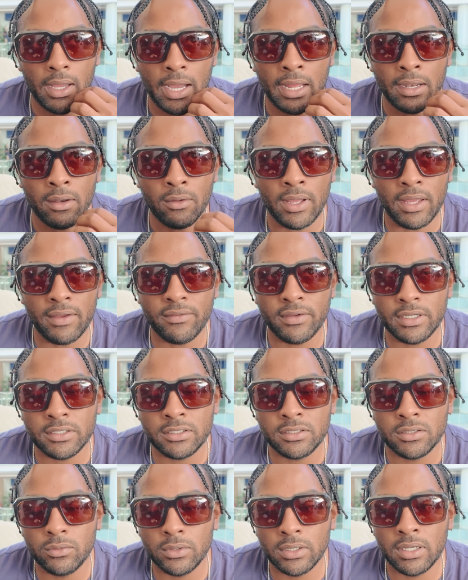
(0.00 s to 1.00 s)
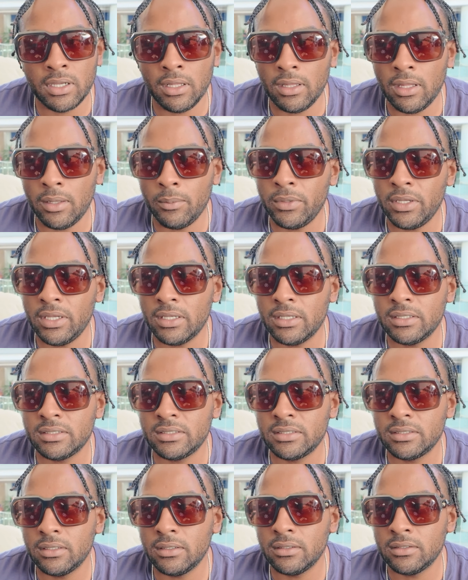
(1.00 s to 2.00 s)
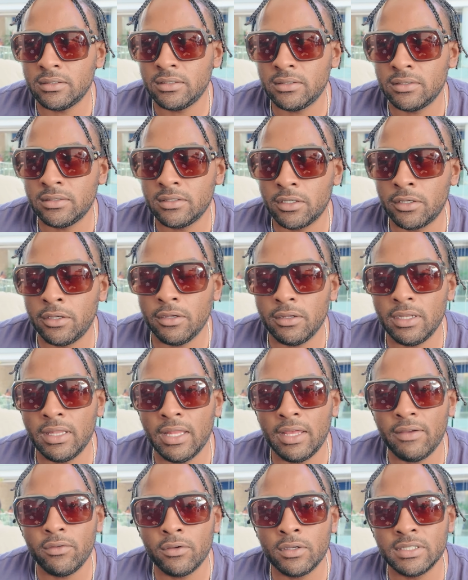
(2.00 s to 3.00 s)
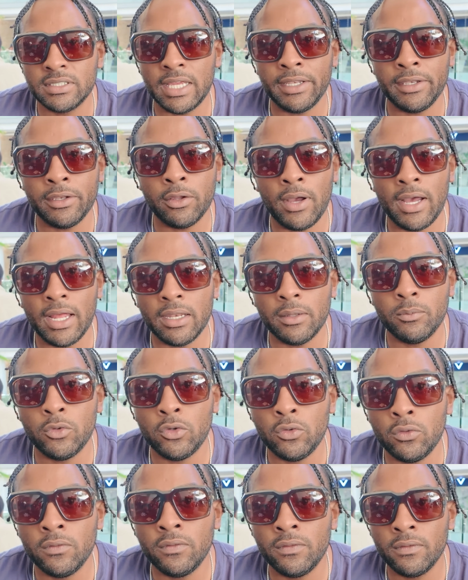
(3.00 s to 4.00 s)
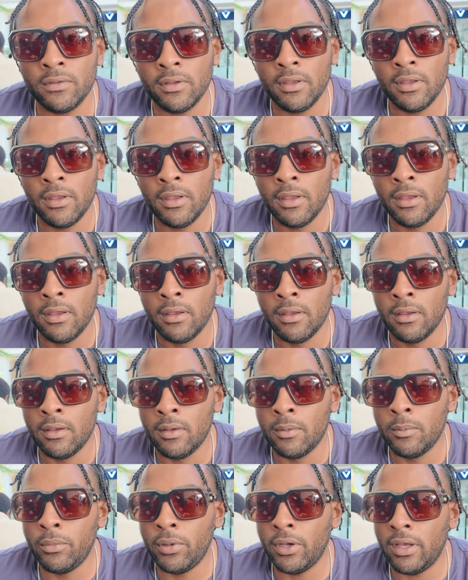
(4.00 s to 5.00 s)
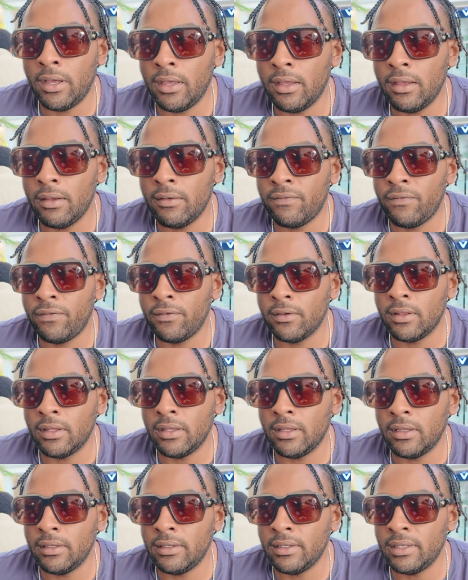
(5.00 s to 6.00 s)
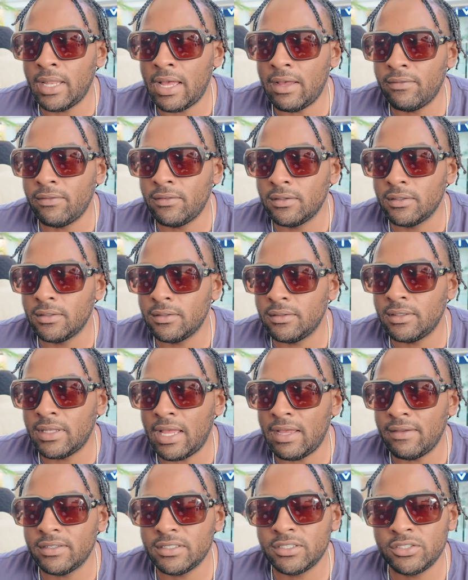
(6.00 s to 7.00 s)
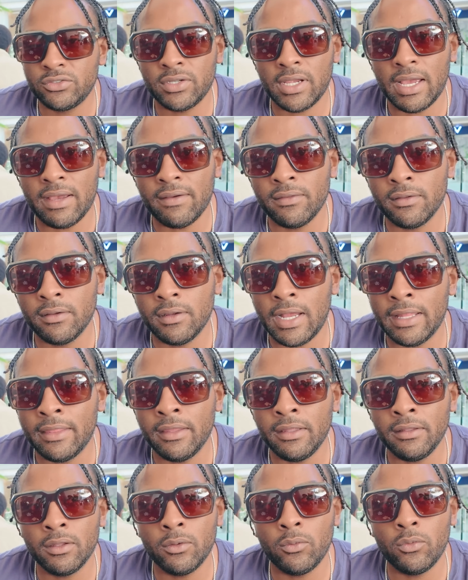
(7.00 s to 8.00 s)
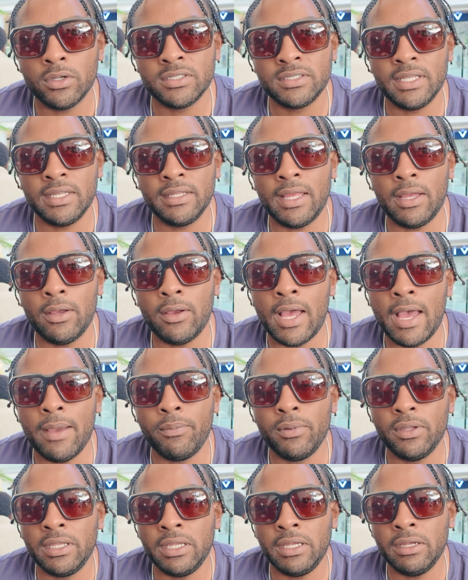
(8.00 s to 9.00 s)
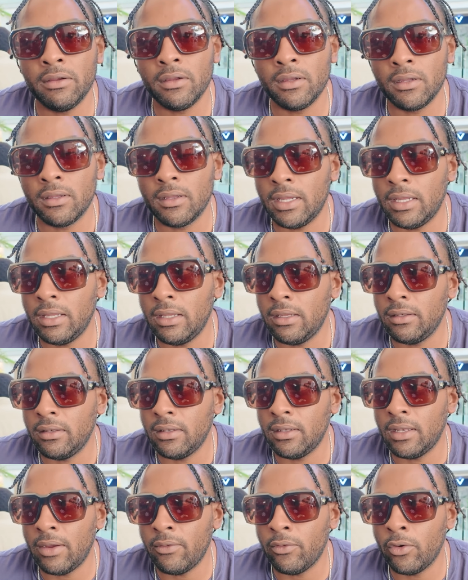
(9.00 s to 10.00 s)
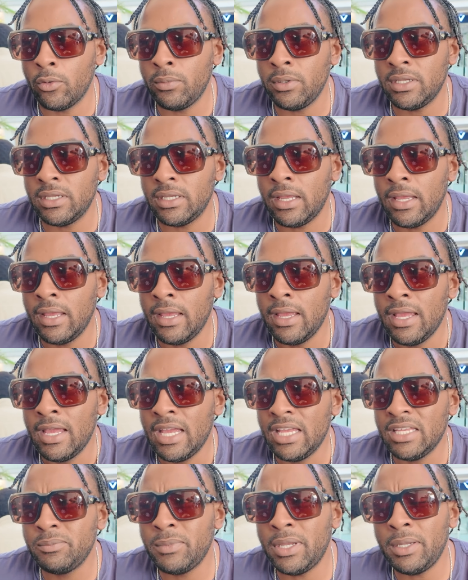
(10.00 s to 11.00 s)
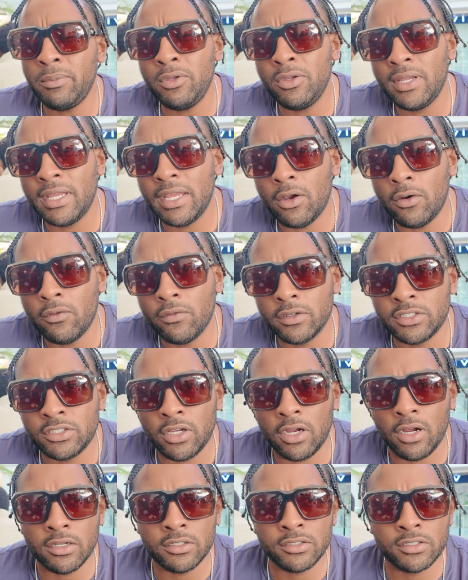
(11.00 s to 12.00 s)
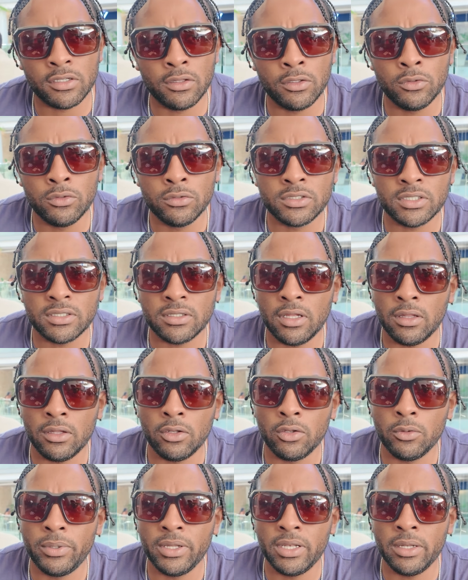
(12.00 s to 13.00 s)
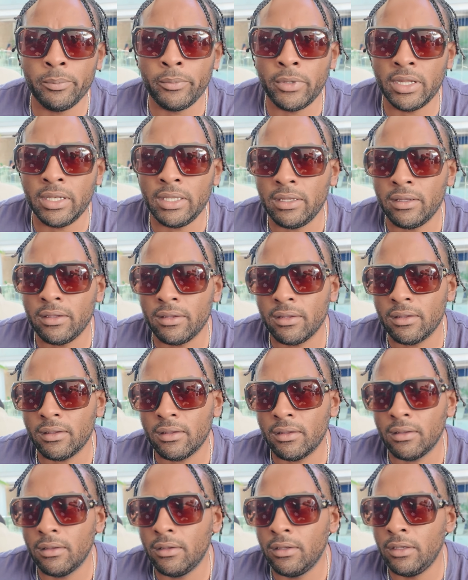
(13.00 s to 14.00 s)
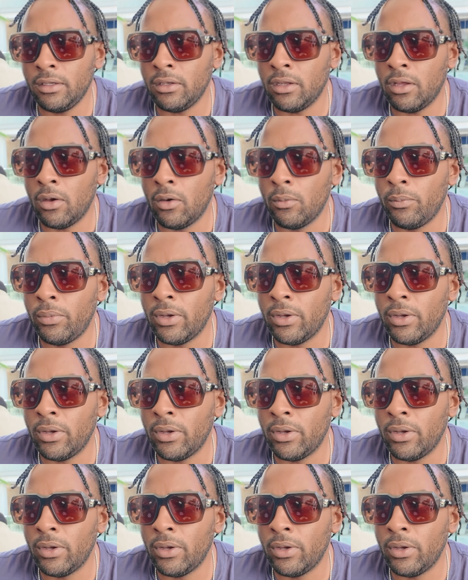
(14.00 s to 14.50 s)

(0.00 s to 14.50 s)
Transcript: I don't have an issue with Colombia's security level because I know how to move. But for the novice traveler, I think the worst thing that'll happen here in Nairobi is maybe you get overcharged or lose a little bit of money, you know.